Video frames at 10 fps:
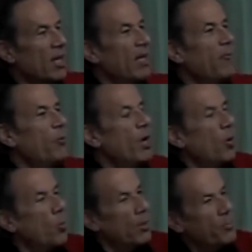If we
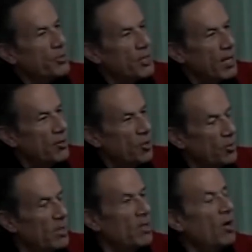are 1%
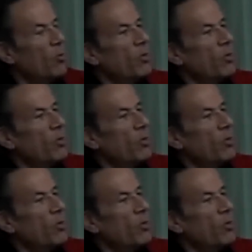human,